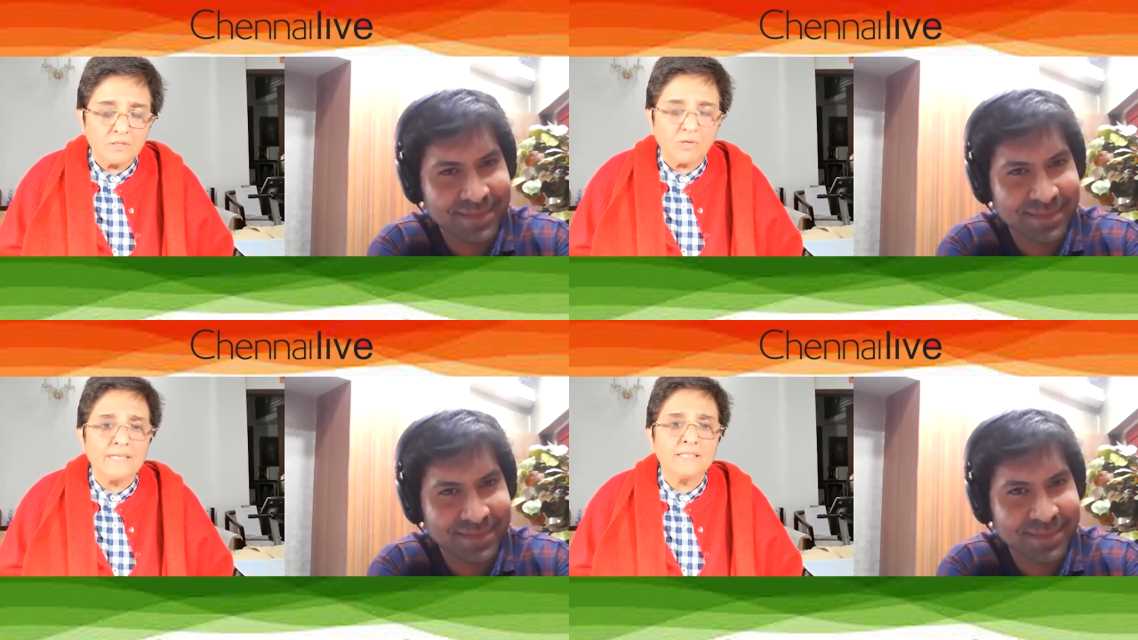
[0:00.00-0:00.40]

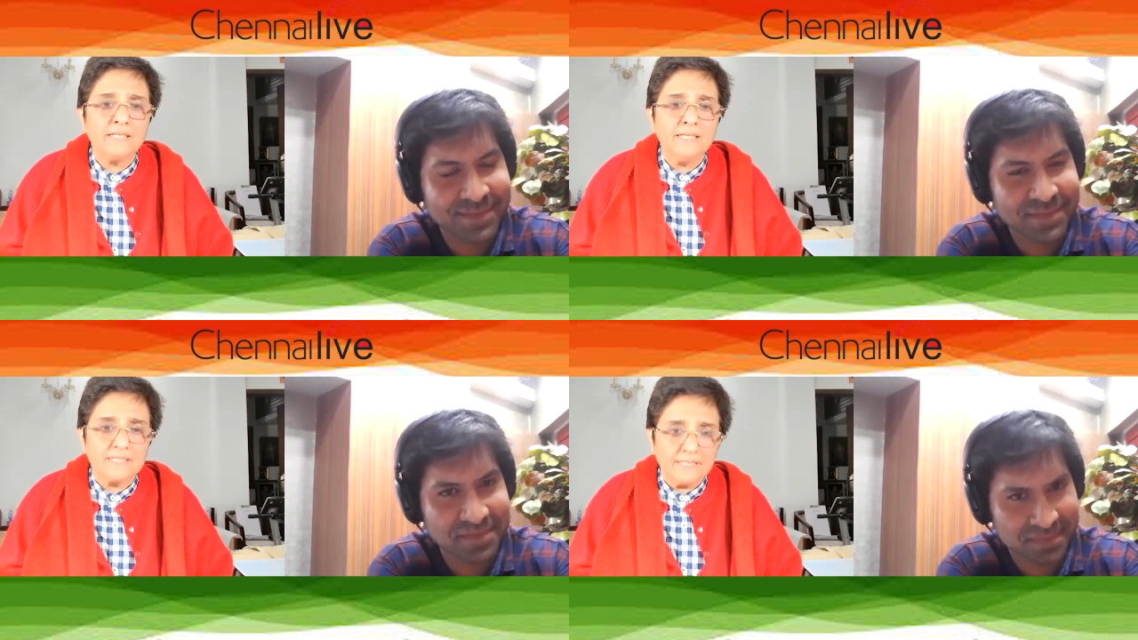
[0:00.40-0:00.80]
Speaker 1: right
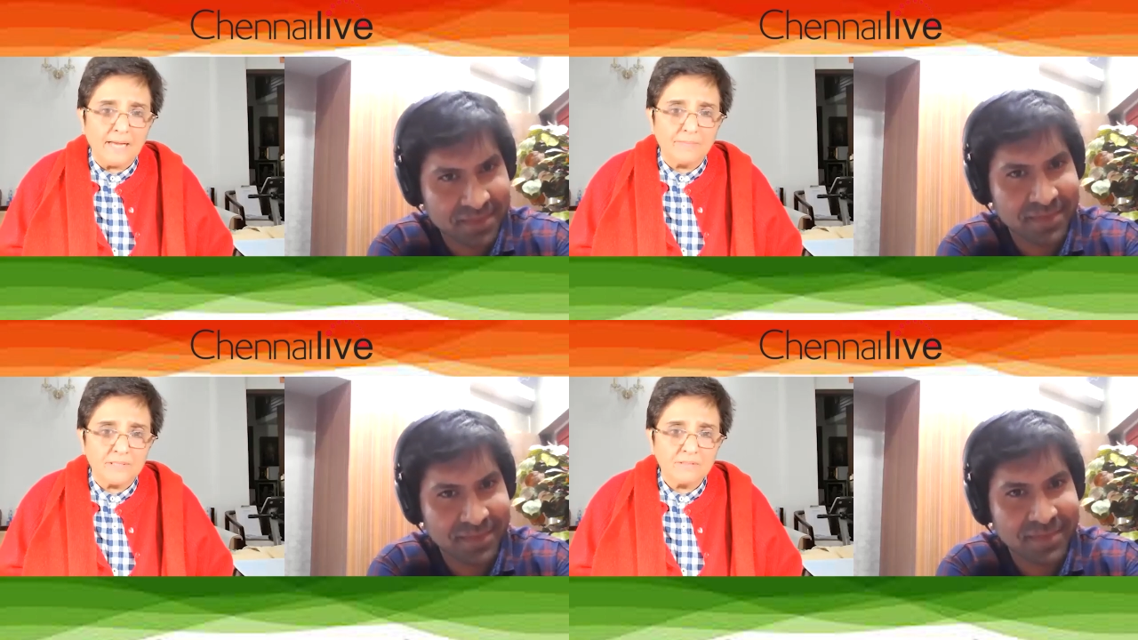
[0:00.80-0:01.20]
eating
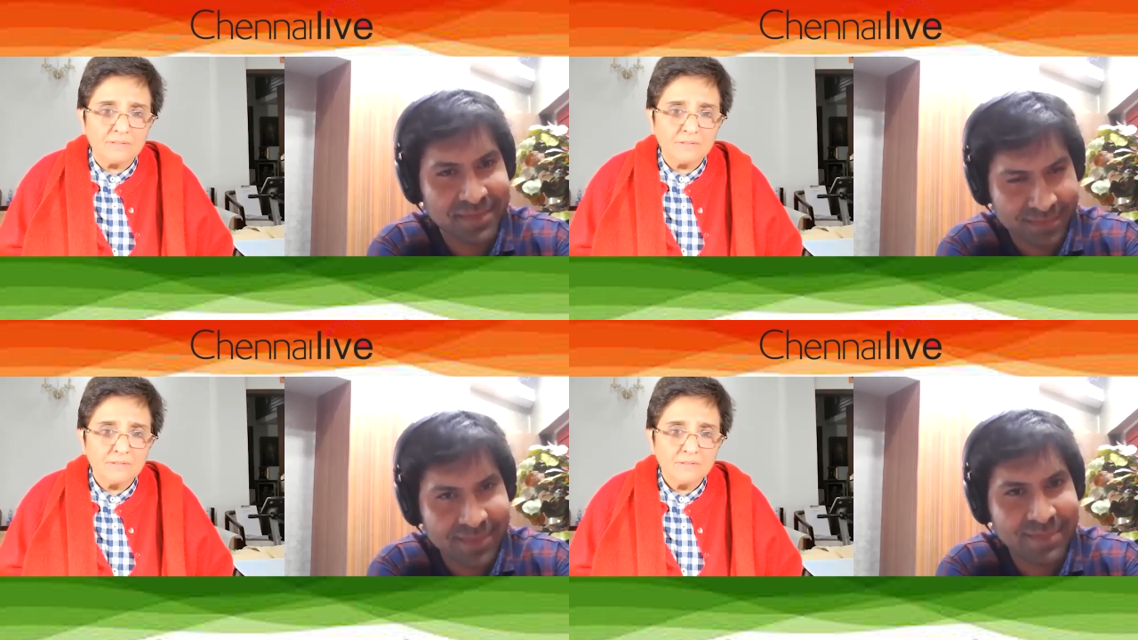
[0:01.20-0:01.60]
habit,
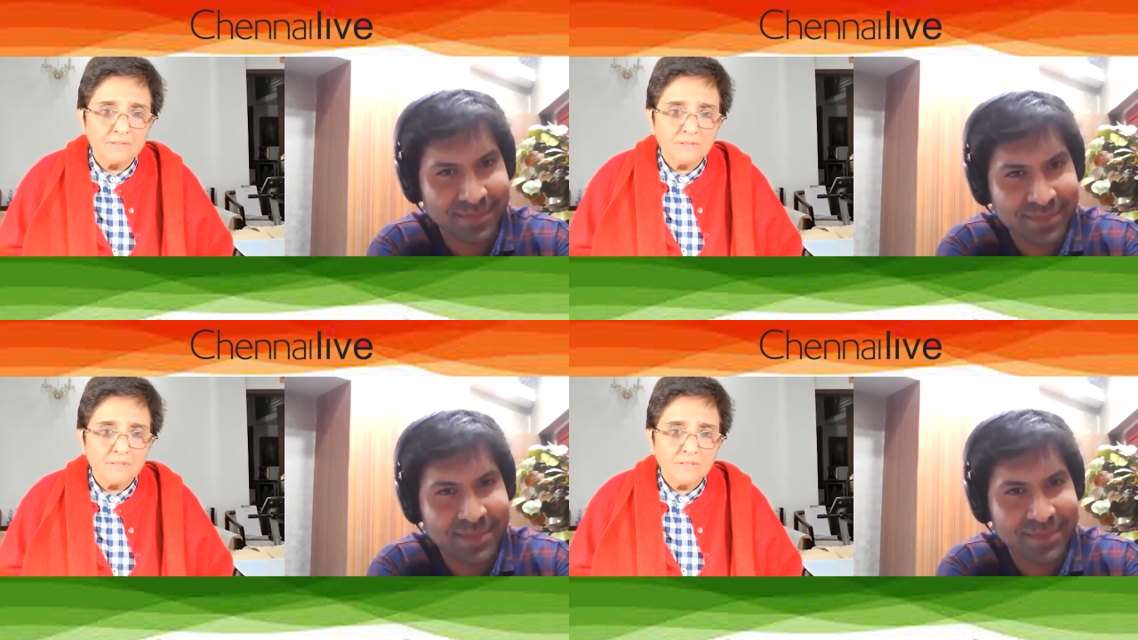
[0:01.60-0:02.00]

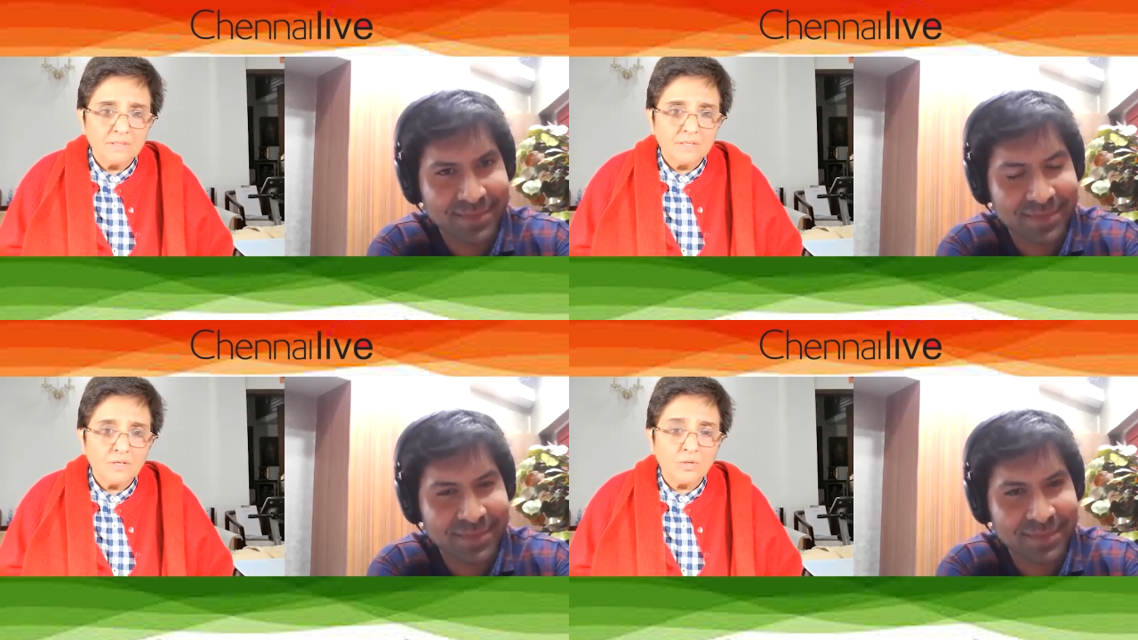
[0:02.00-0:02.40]

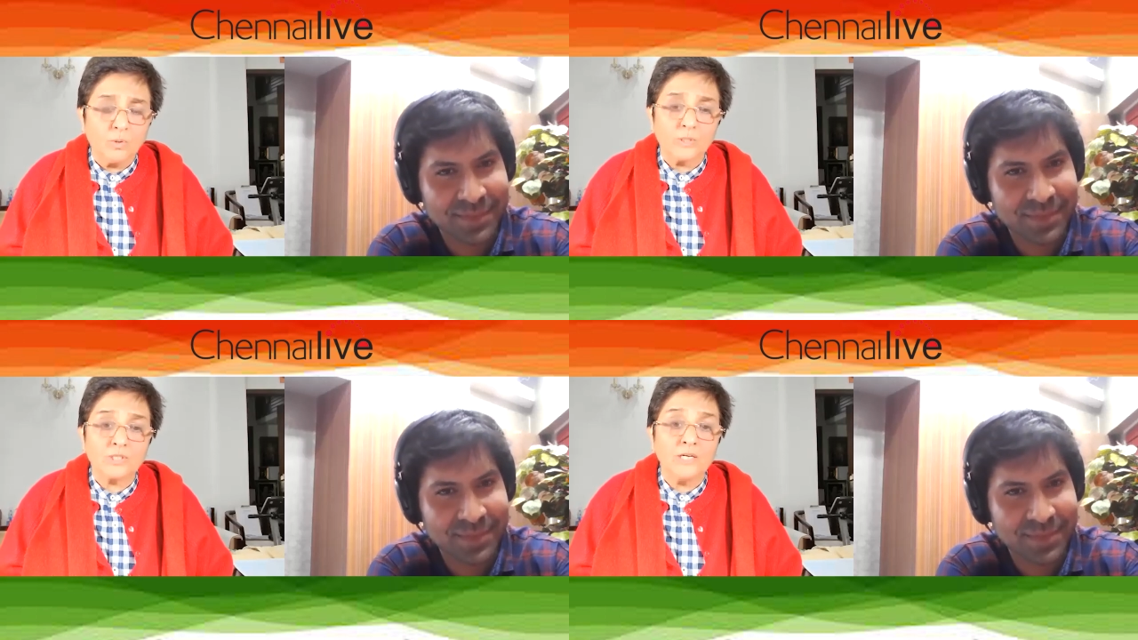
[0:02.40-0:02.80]
hmm.
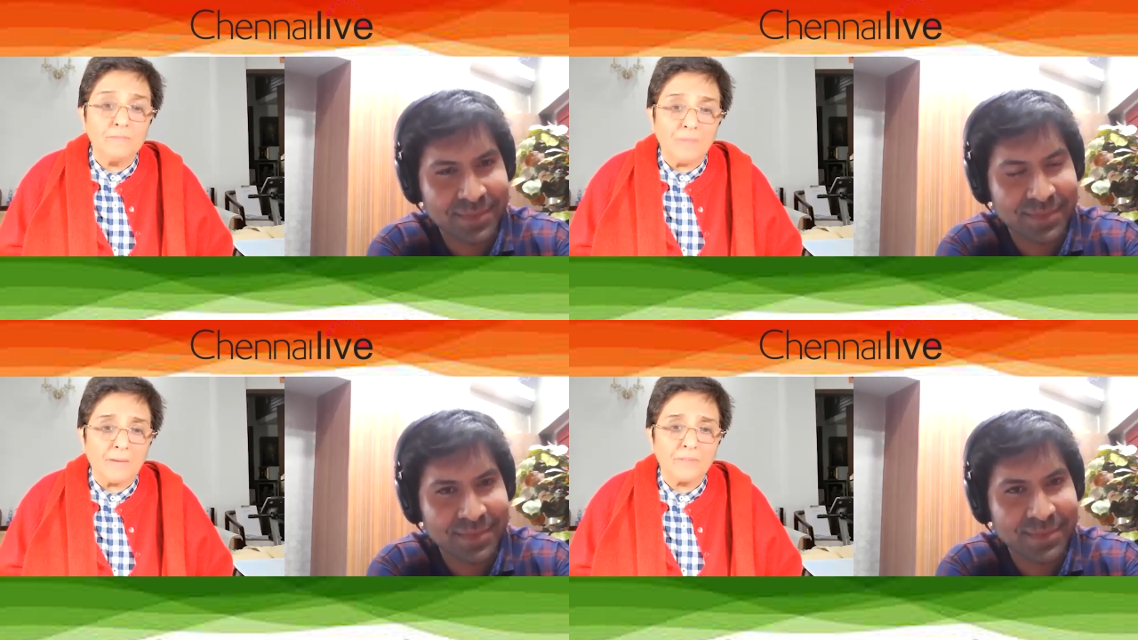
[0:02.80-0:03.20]
good
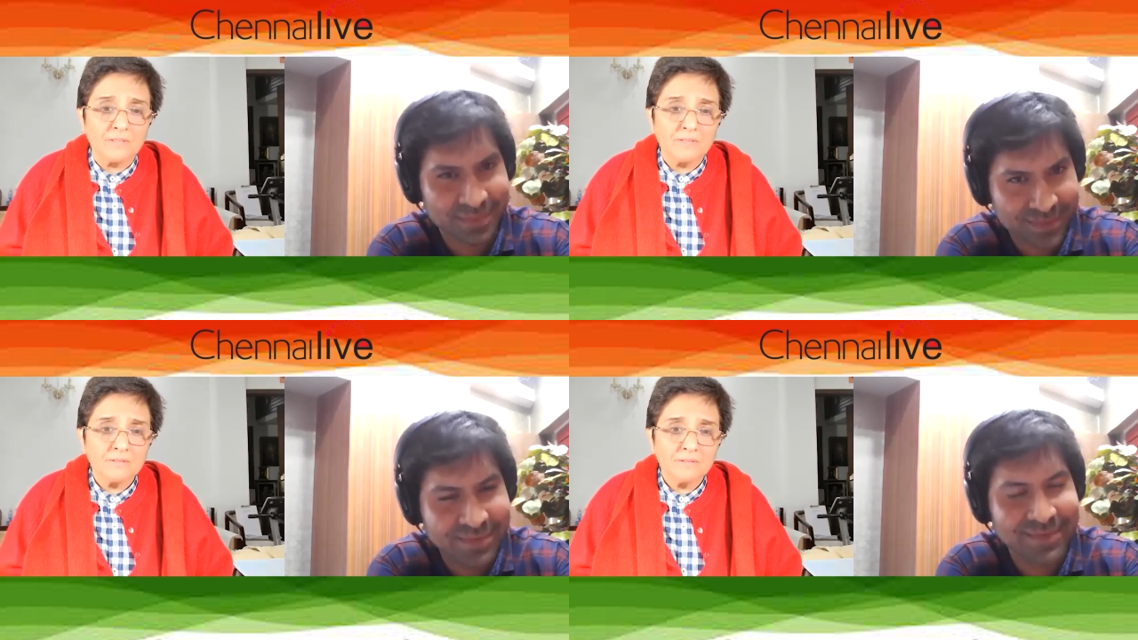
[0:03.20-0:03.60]
sleep
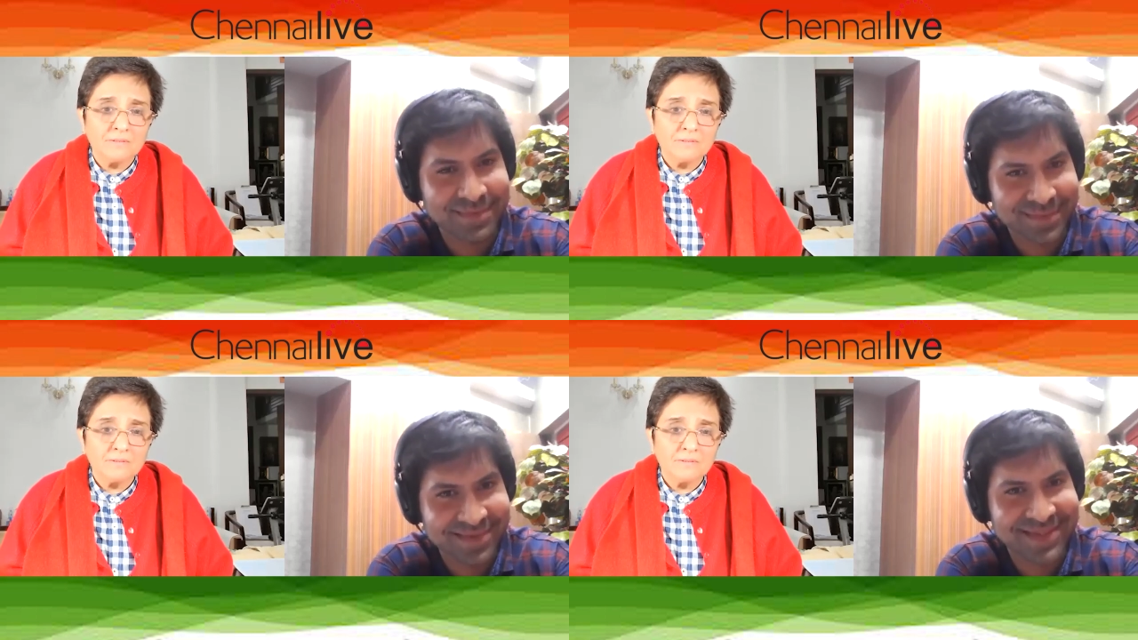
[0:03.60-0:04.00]
habit, hmm.